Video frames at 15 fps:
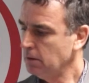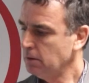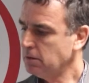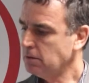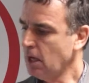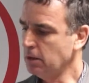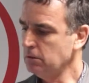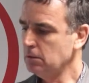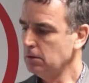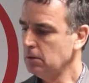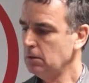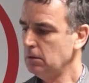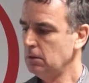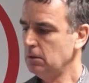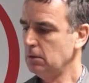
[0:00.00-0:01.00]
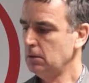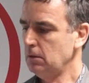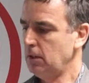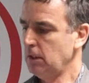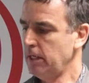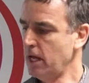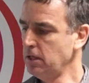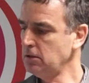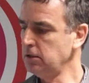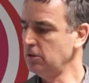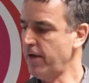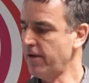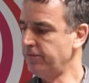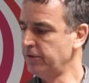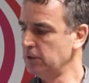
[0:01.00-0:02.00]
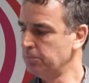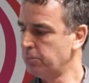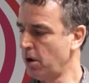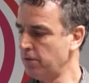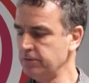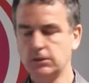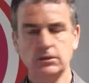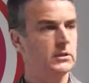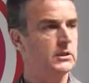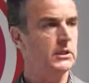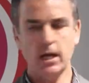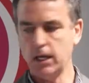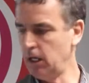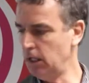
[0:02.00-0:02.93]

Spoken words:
So the Council of Anglican Provinces in